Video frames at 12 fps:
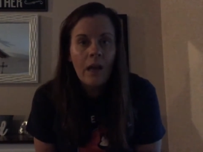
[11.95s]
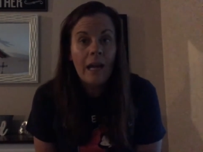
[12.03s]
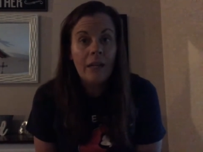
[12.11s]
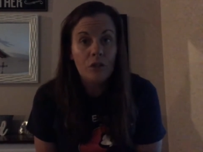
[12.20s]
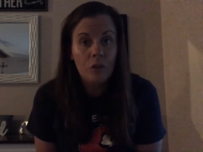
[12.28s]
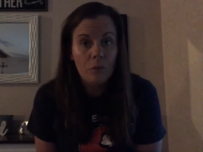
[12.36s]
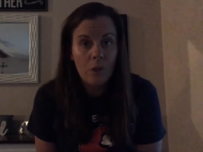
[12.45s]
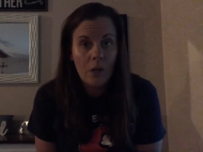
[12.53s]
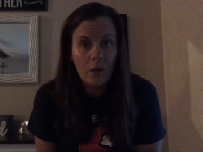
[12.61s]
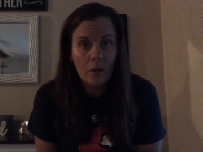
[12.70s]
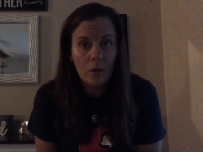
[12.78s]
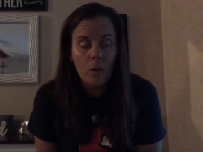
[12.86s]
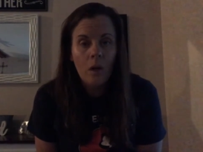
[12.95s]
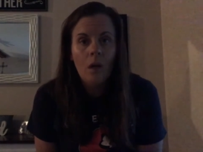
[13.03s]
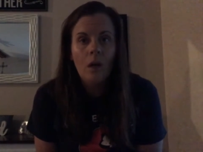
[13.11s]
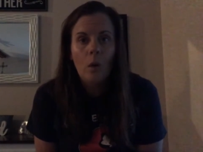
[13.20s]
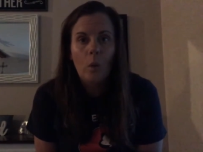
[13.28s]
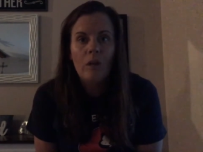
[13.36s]
As you know,
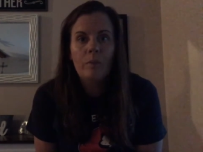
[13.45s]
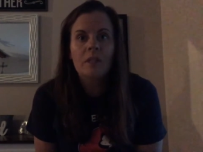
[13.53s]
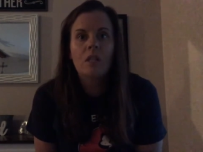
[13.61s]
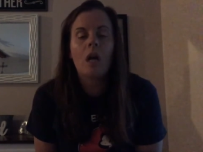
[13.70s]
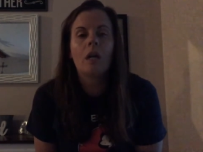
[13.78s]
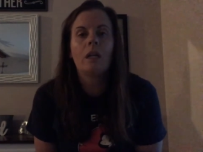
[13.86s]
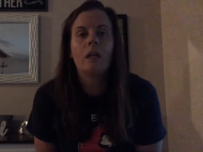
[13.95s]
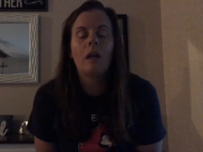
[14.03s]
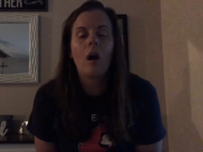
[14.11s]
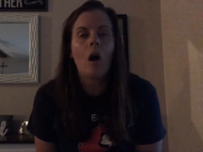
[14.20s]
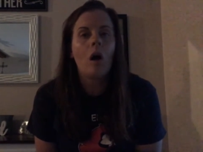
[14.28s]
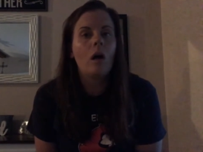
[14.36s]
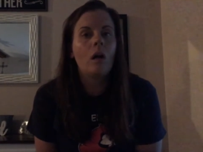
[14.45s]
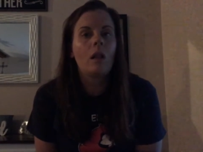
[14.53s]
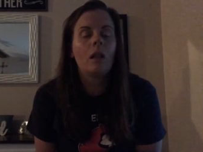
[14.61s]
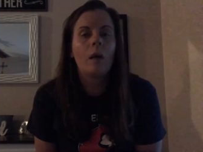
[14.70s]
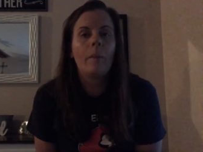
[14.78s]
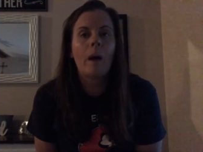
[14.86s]
we've been talking
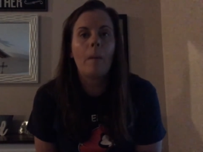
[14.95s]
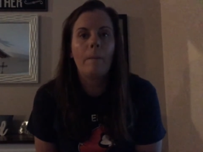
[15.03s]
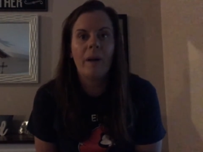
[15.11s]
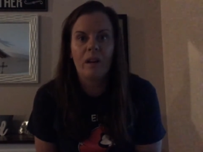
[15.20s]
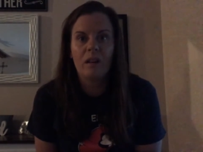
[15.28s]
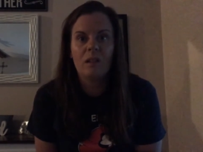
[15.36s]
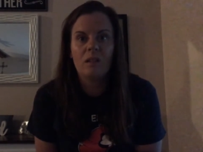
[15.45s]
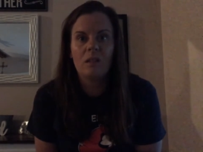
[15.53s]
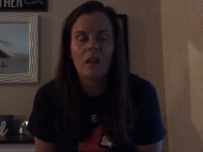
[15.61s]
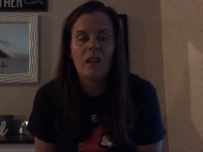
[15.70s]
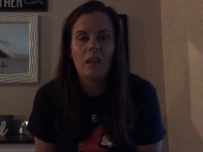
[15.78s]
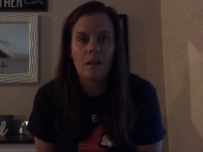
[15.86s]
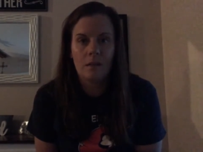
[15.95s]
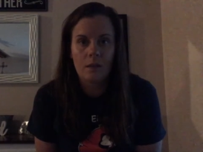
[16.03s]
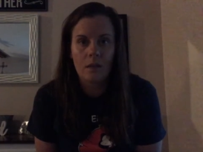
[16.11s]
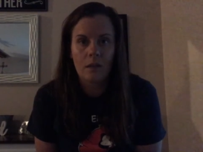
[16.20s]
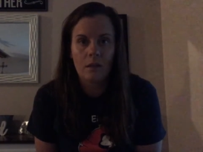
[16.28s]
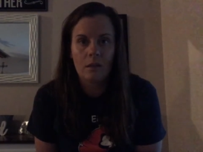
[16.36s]
all about bugs and
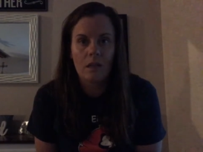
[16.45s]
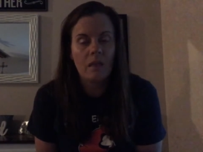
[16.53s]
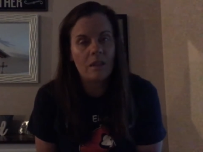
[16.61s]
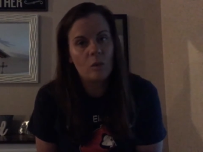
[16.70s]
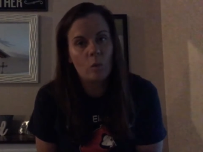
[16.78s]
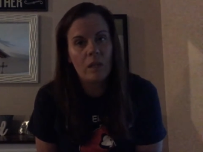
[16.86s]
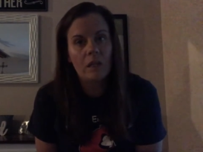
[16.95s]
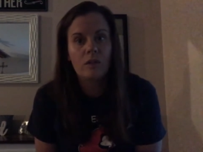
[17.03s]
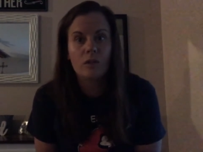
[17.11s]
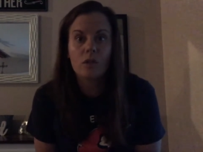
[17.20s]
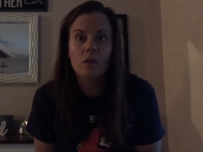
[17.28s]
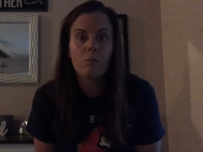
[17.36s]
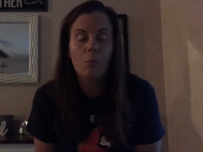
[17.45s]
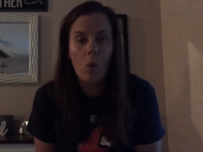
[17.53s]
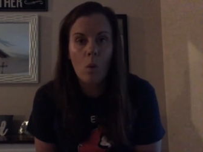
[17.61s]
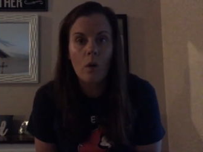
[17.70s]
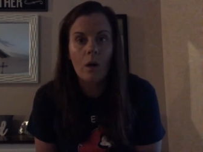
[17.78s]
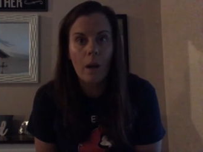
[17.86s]
insects, and this week it's just
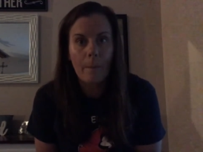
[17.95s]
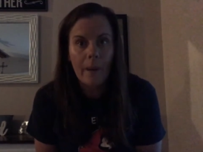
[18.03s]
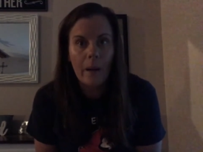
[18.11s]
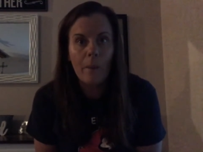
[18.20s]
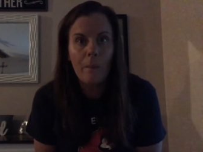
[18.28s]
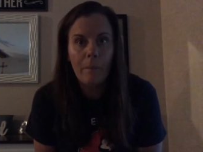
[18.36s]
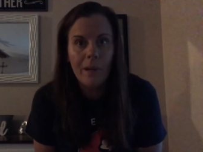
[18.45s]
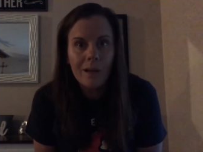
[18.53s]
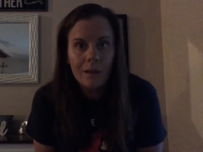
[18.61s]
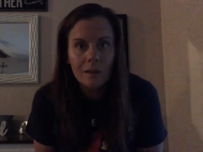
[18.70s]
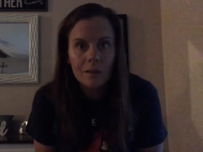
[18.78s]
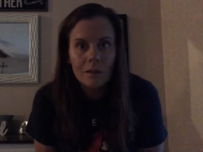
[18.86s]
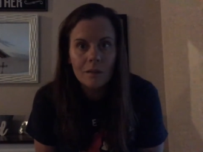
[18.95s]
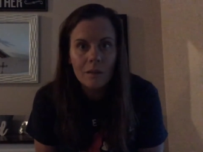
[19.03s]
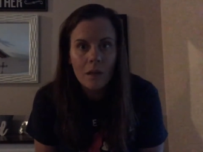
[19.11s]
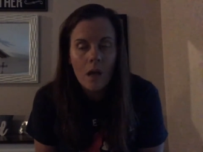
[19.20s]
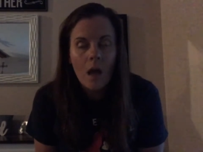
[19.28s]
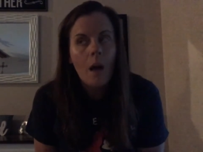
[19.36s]
more about bugs.
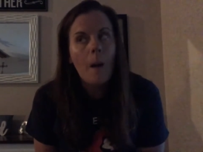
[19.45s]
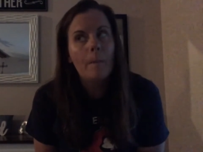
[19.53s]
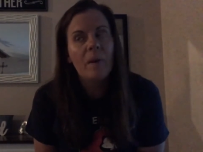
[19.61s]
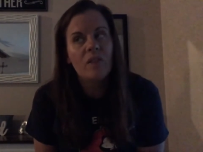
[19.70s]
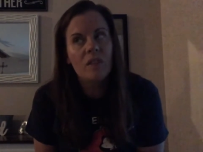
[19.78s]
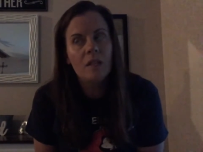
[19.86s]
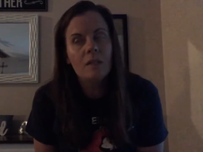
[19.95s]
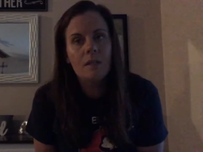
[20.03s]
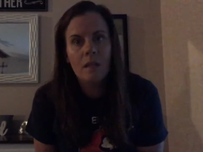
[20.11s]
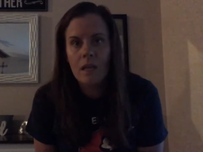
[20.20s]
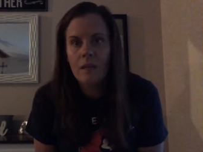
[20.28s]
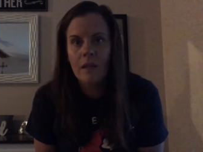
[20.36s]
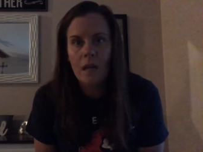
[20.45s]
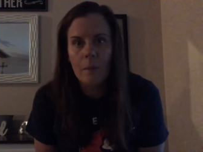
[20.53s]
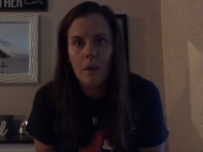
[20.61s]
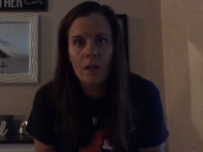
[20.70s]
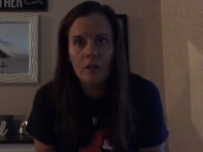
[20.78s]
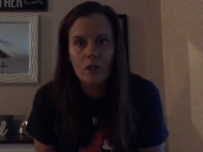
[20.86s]
But this thing that
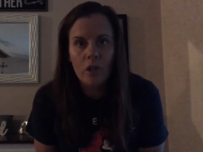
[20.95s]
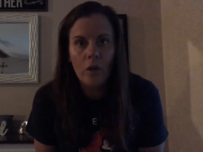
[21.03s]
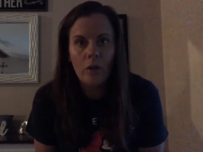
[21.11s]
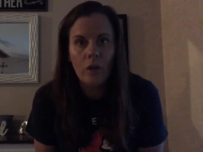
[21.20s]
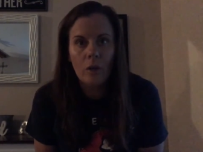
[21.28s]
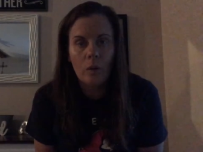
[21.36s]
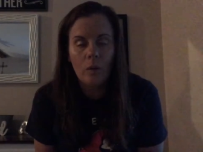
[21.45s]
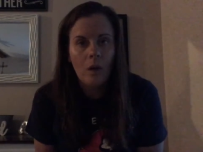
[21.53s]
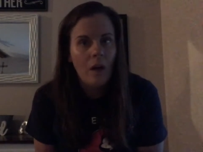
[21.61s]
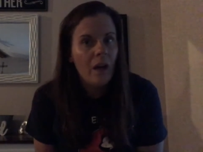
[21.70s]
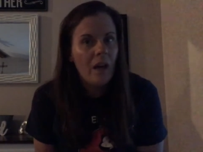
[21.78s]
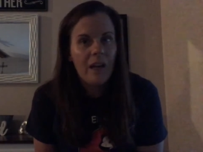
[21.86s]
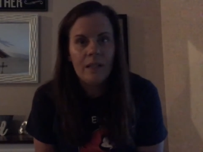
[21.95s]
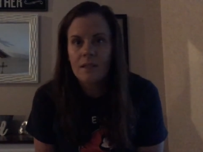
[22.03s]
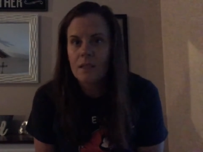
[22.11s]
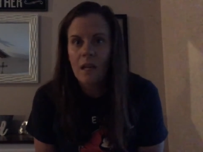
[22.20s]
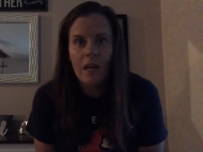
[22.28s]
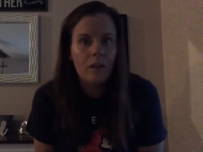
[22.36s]
I'm going to show you
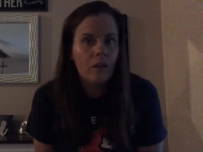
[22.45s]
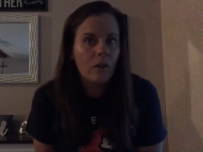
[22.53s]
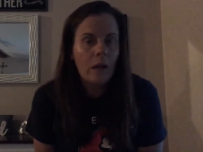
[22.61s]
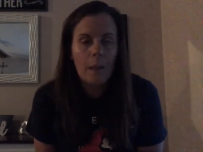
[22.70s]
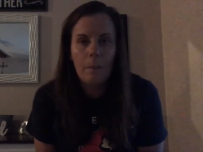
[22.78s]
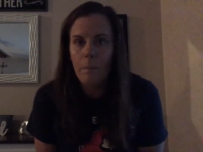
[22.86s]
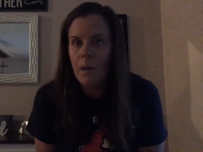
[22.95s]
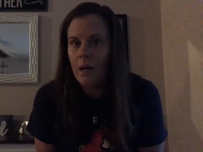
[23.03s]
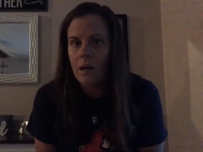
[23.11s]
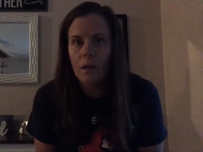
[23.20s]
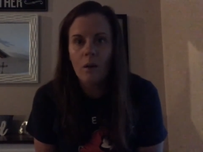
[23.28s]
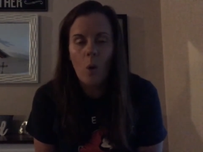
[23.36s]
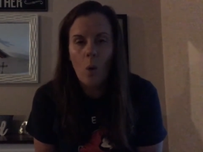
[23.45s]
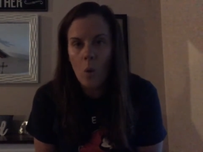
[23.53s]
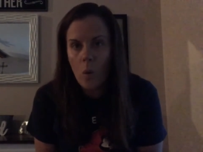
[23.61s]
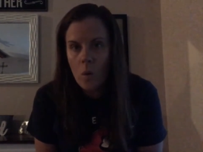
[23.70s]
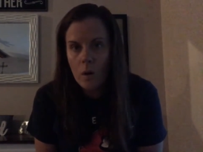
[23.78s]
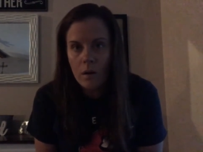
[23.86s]
is neither a bug
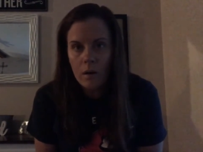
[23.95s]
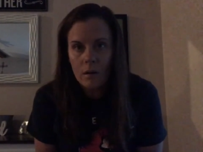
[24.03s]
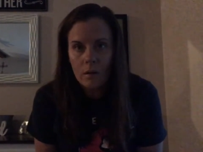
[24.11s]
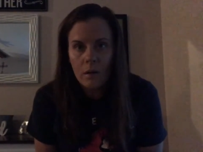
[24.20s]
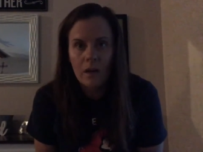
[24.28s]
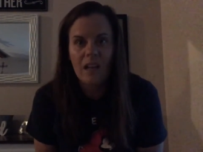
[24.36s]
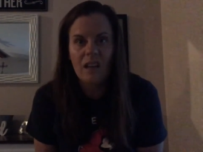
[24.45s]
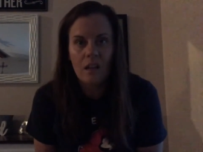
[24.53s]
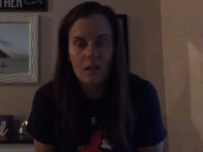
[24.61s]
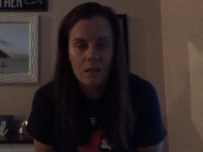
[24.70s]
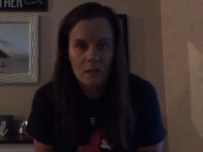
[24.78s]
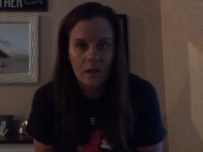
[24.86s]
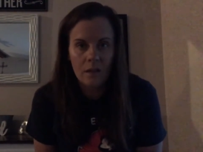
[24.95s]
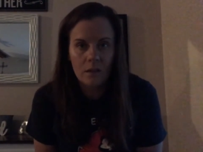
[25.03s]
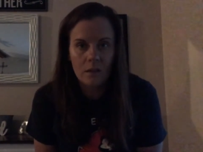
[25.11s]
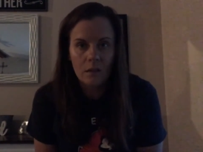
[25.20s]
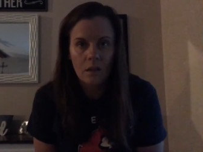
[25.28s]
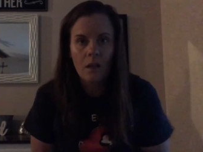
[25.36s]
or an
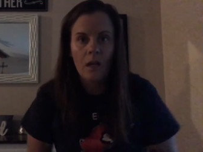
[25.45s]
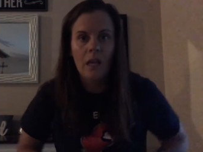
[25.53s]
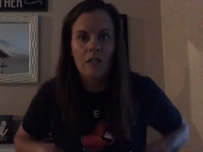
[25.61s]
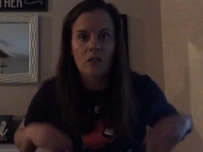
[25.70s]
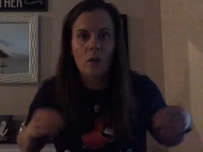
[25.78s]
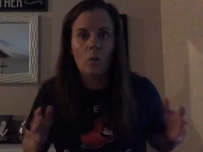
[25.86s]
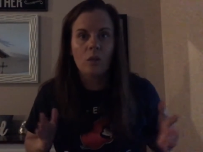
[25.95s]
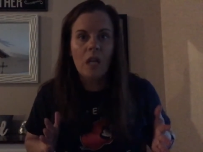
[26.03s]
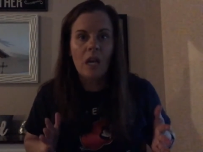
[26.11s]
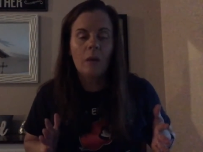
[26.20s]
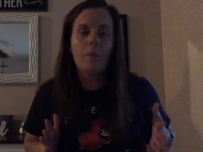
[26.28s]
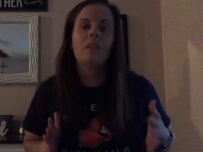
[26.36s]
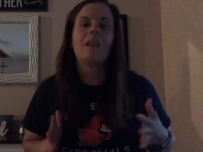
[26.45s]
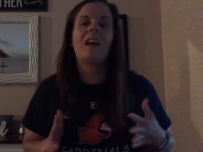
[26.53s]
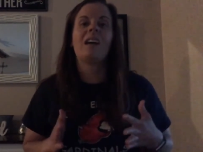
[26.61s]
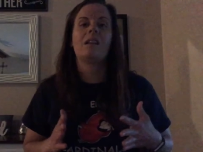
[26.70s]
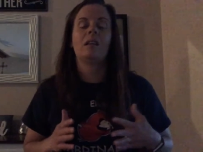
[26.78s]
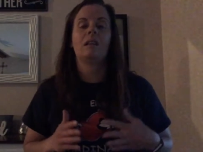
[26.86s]
insect. And so we'll talk about
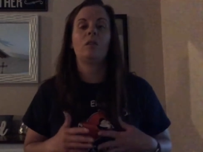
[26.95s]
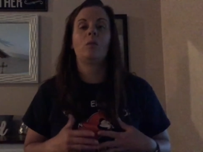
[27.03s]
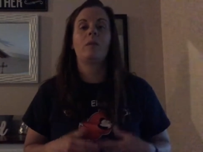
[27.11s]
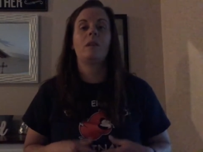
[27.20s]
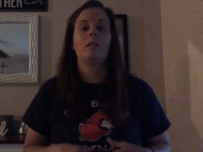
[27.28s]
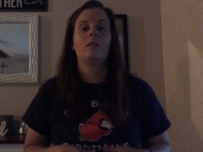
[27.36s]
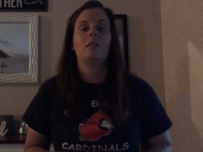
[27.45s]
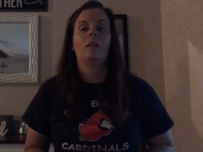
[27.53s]
that a little bit